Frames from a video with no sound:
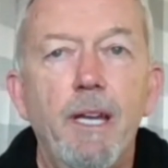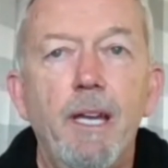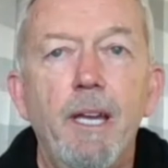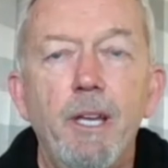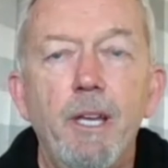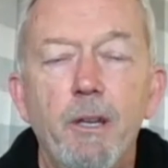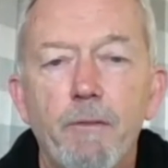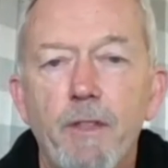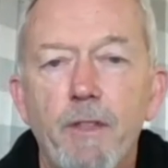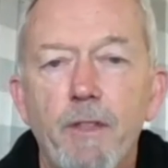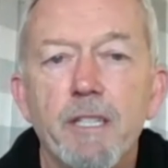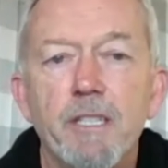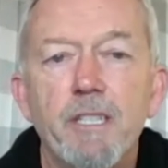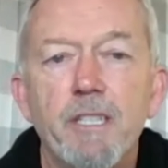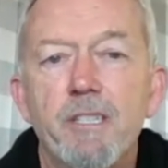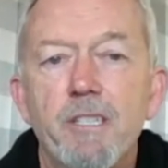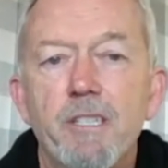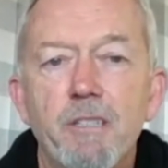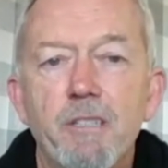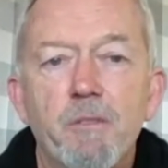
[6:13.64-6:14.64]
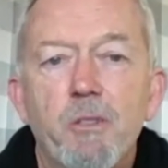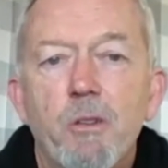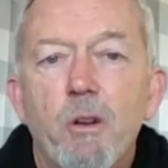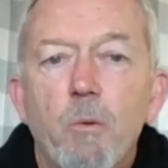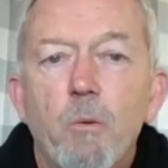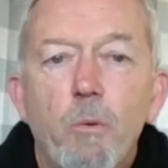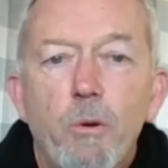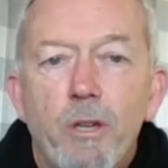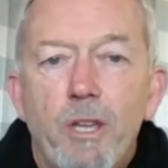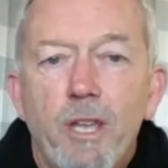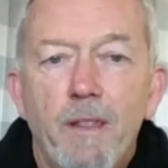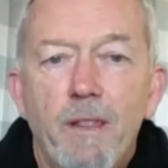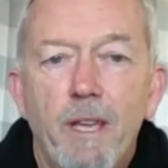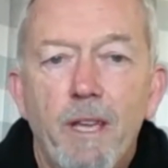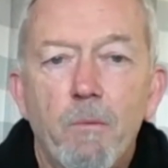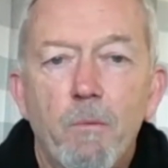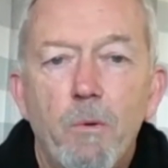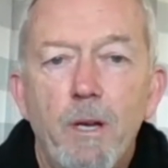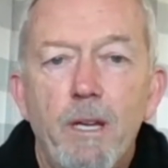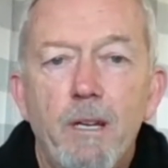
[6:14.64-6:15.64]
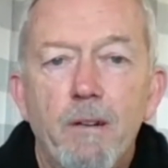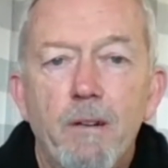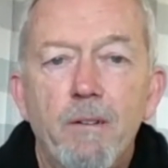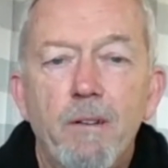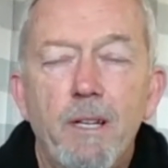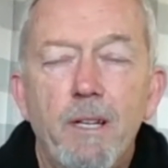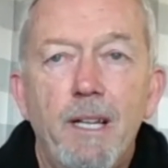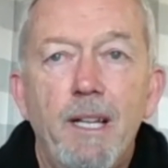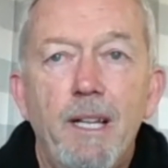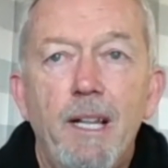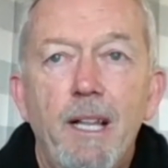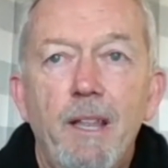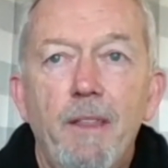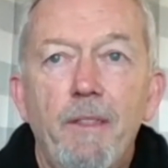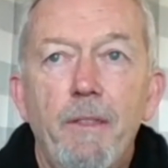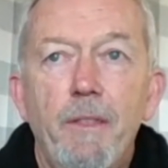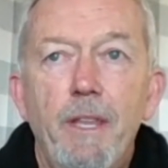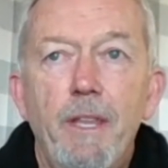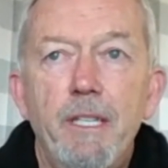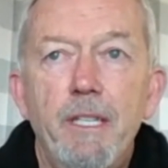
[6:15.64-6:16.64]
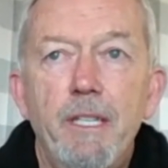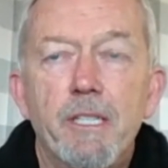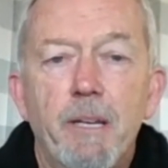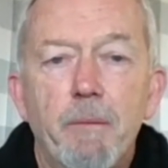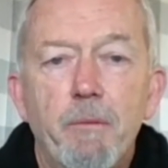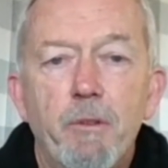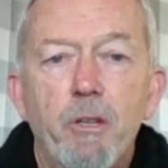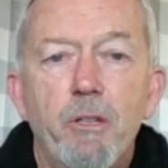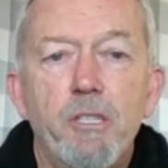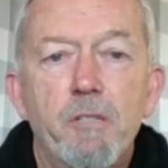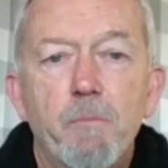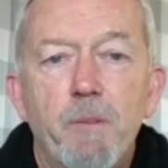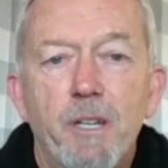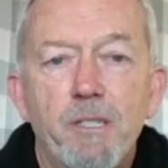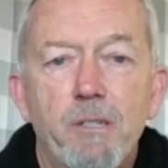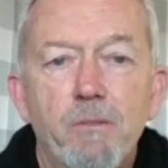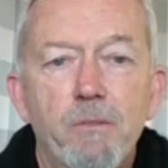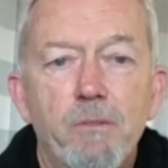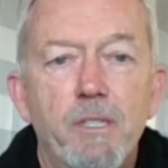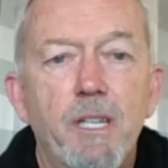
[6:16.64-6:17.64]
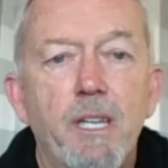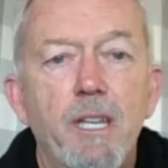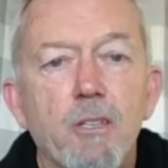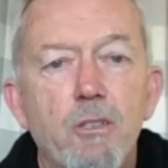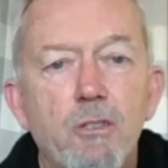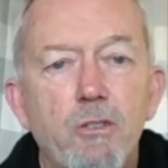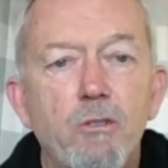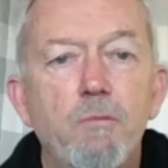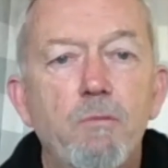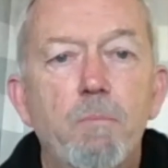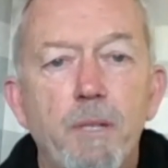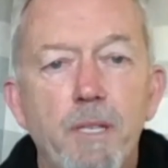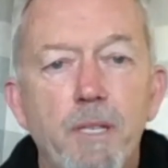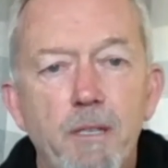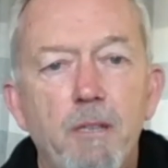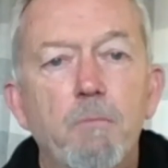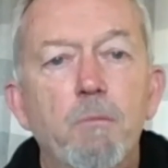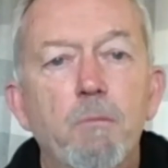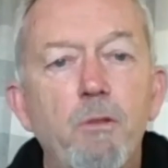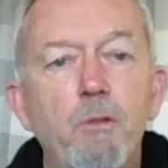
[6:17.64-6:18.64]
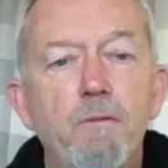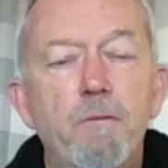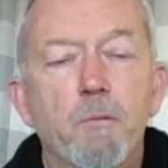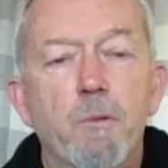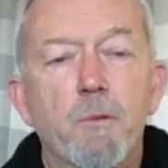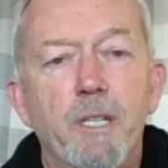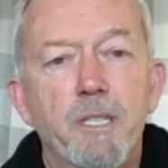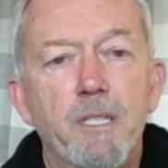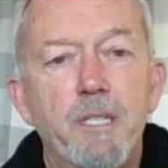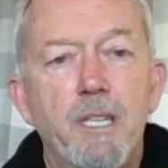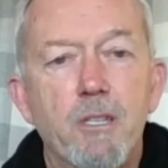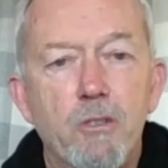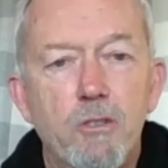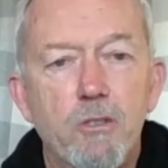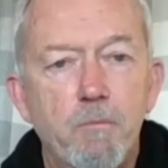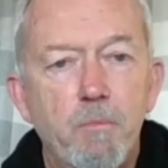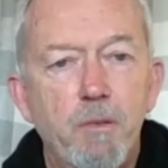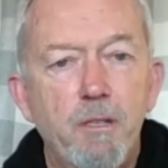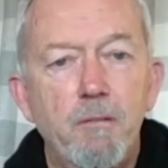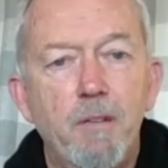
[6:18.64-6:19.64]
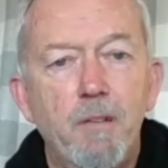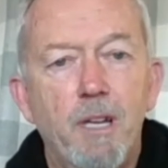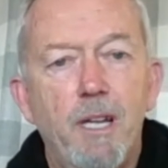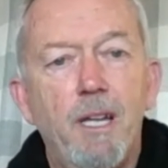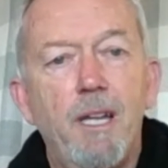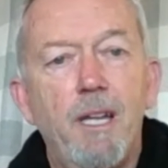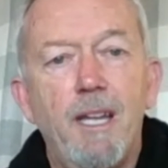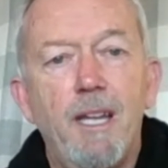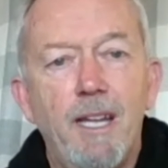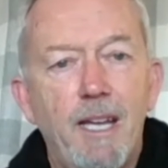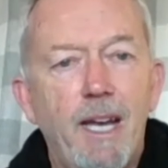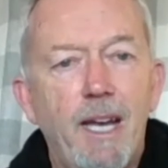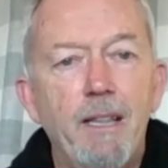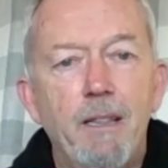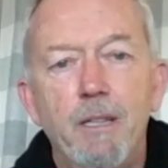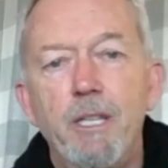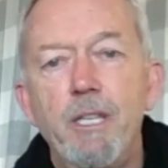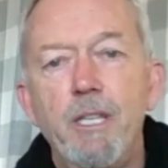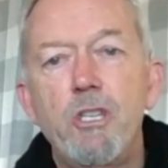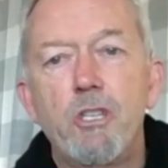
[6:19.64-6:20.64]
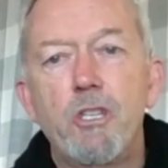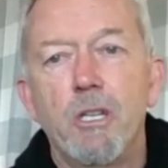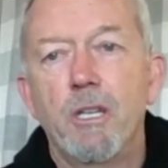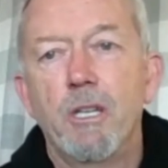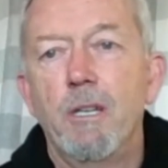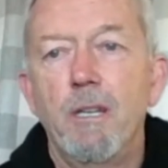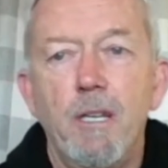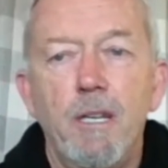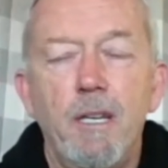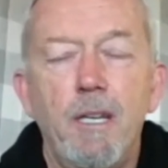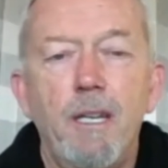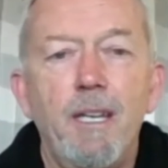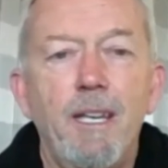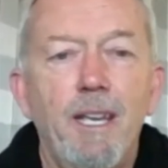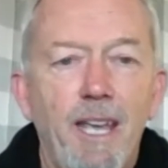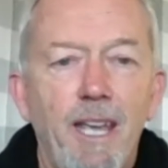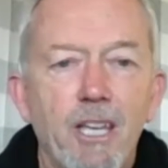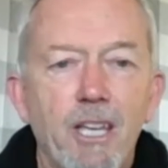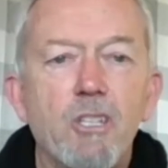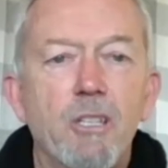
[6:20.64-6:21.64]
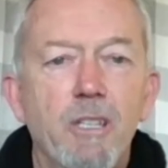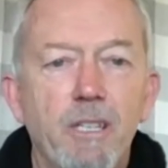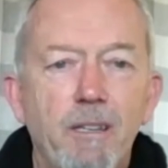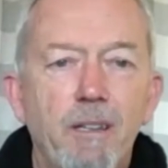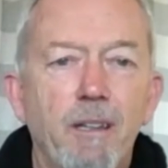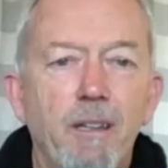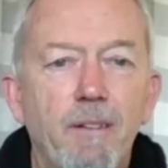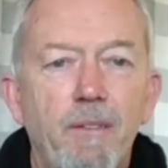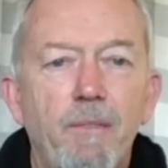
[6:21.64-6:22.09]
If that system's not working that well, then some of those muscles that should be the movement ones that should be unleashing actually